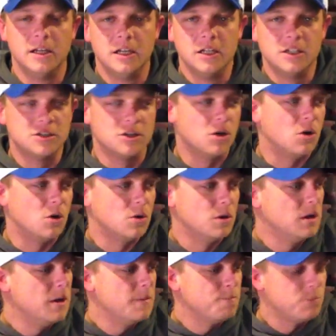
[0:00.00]
So
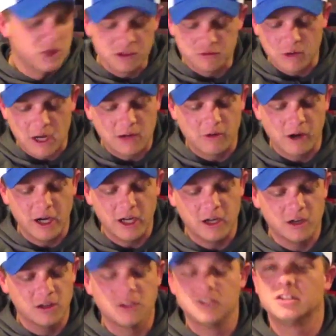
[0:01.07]
this rod right
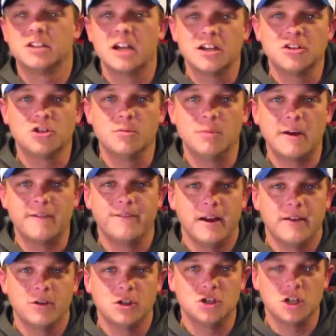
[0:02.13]
here, this is actually my
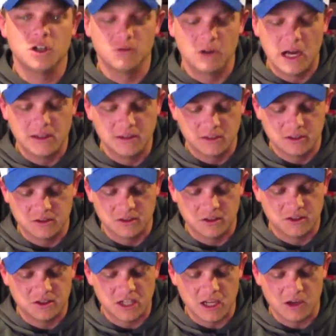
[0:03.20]
favorite jig rod. This is a
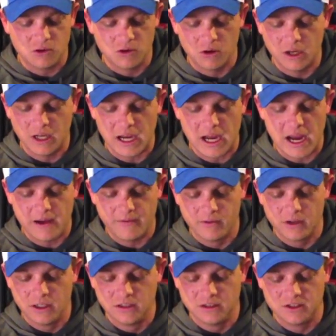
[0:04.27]
St. Croix
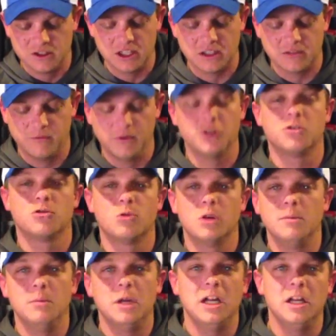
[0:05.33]
Avid
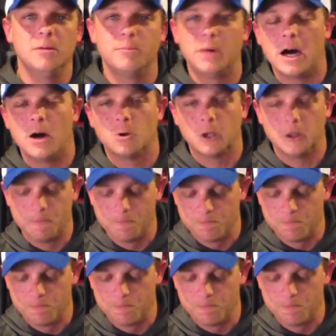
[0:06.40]
6'3" medium power.